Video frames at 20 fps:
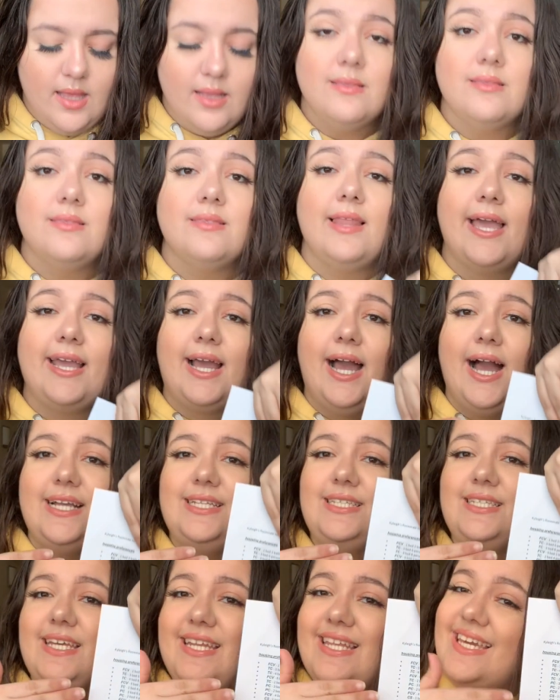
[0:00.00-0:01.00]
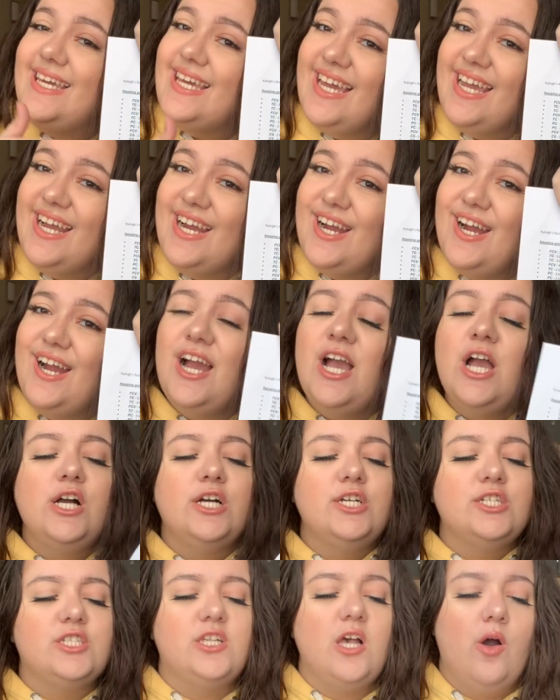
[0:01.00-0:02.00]
like I did here,
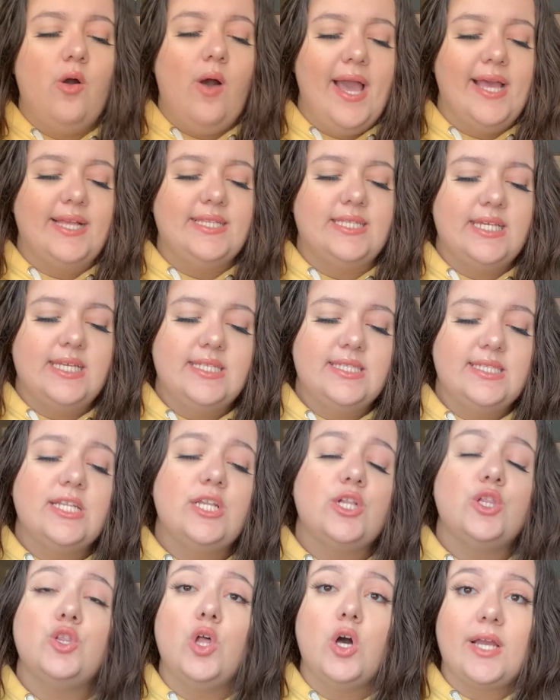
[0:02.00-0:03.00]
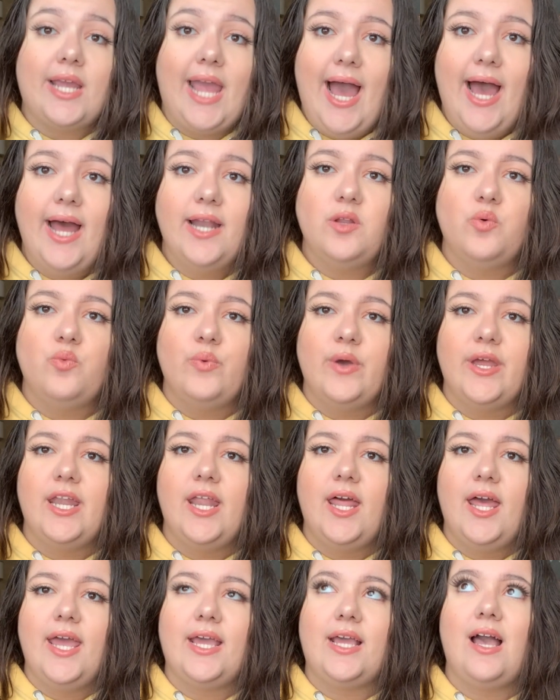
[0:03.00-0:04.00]
so it's easy to look at when
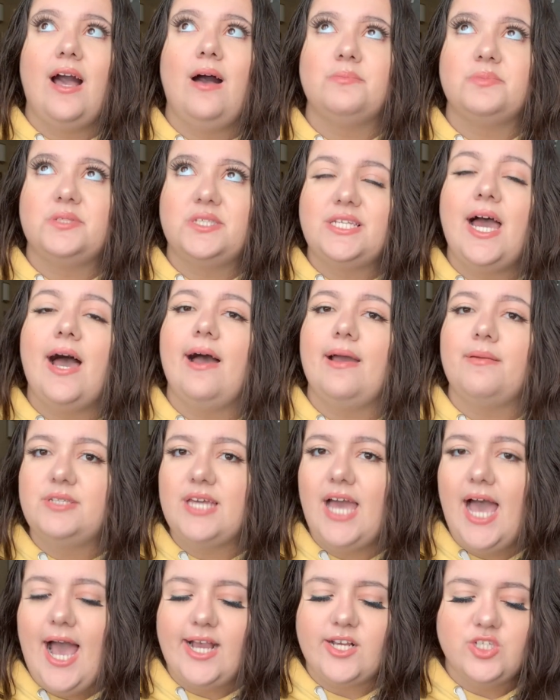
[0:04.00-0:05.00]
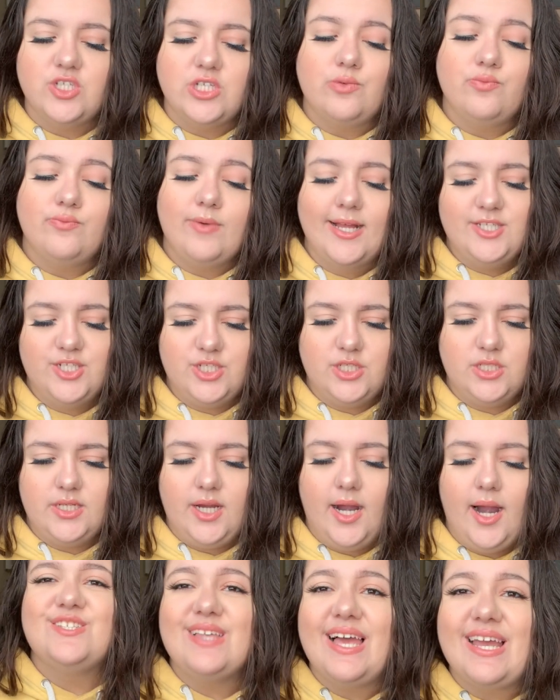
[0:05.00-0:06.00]
it comes time to actually
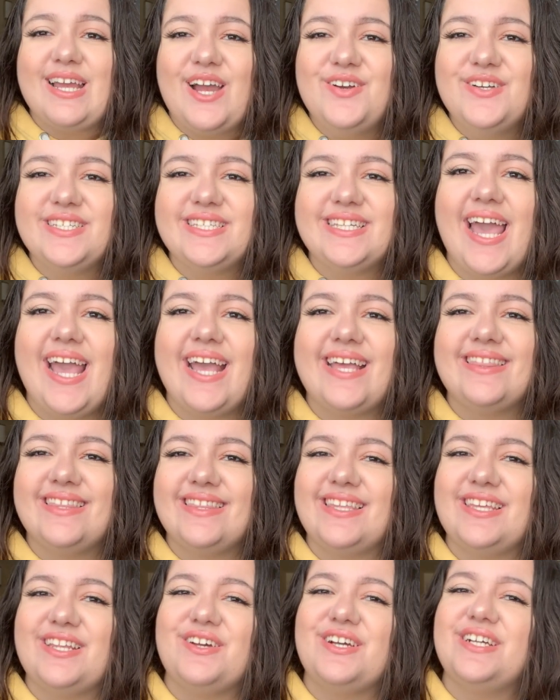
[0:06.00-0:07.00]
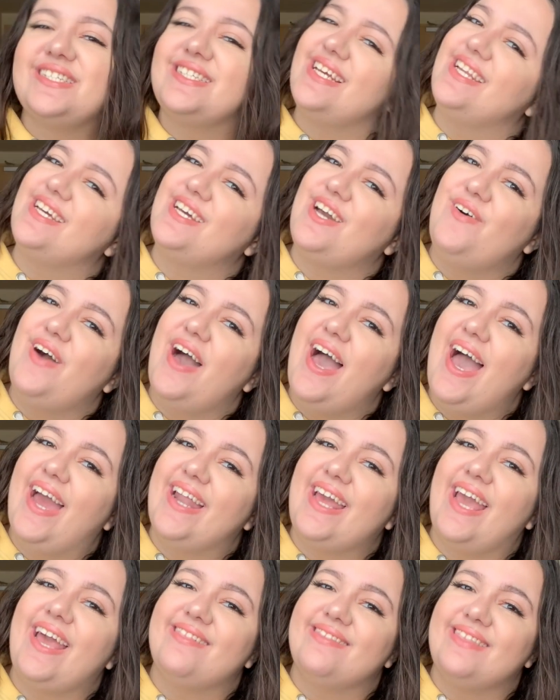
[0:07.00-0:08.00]
register. Like I was saying, the leader is gonna go
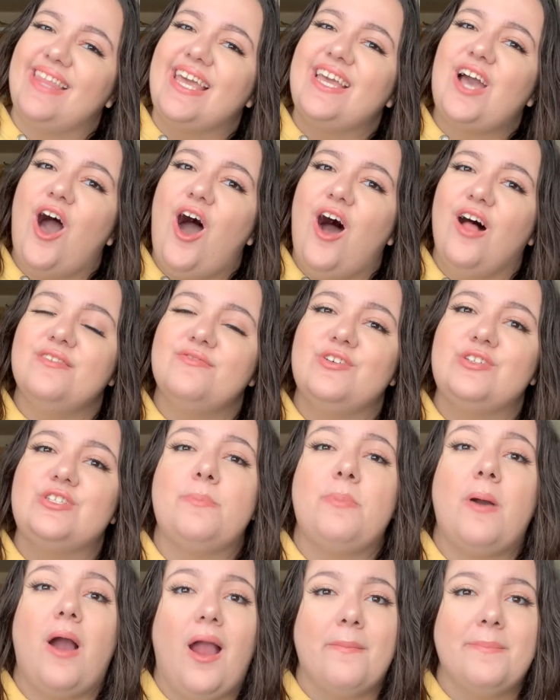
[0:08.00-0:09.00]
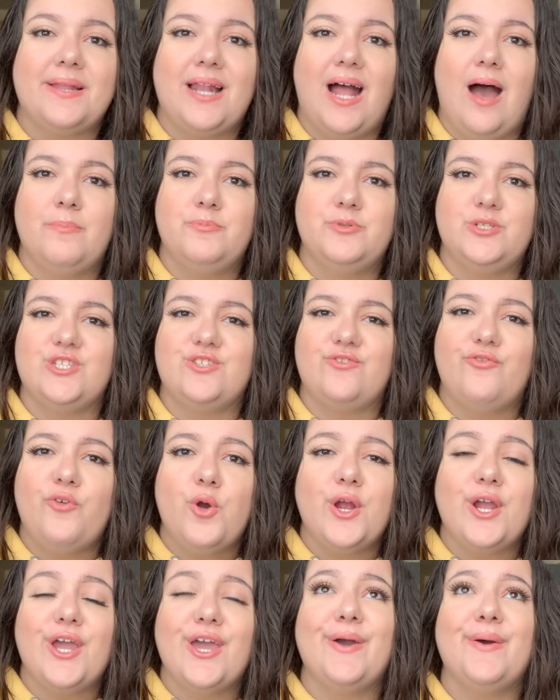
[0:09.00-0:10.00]
ahead and link all of those apartment options
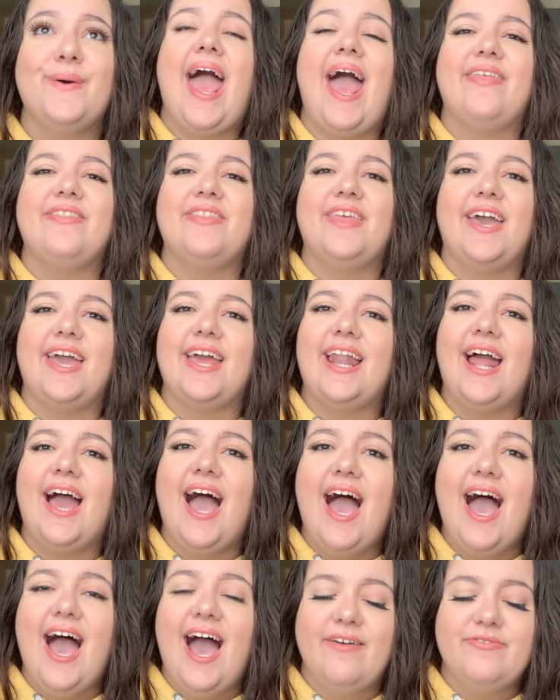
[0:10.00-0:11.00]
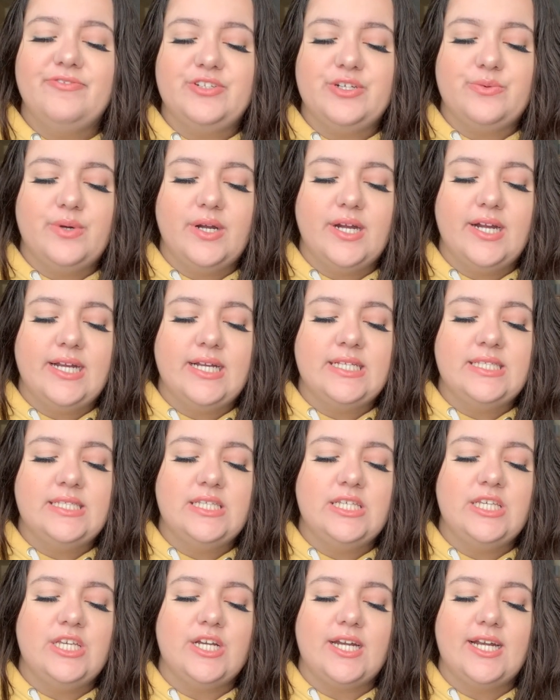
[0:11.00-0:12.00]
for you, and then
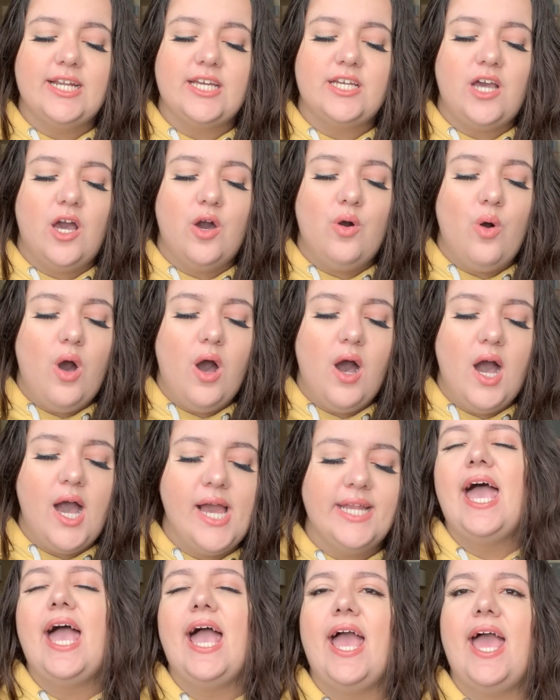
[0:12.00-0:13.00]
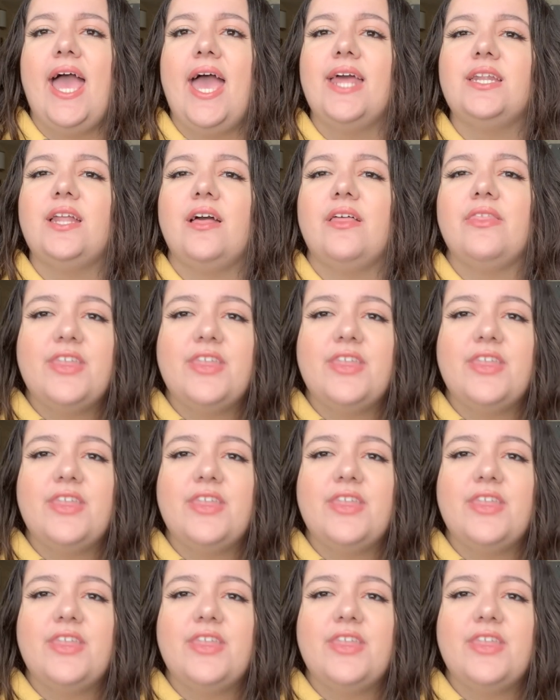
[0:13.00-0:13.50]
afterwards you're gonna go on and